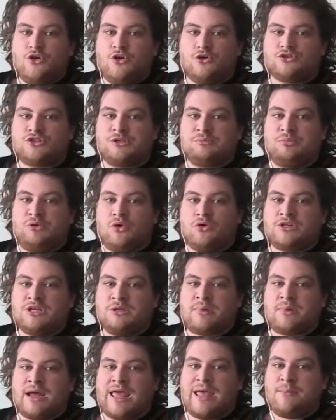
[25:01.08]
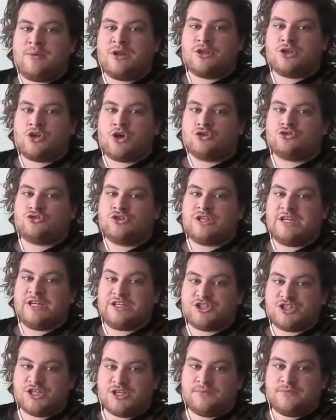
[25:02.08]
or supported by immanent
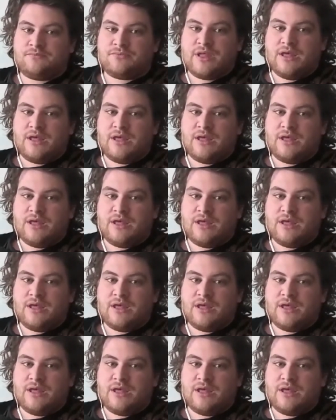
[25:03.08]
contradiction,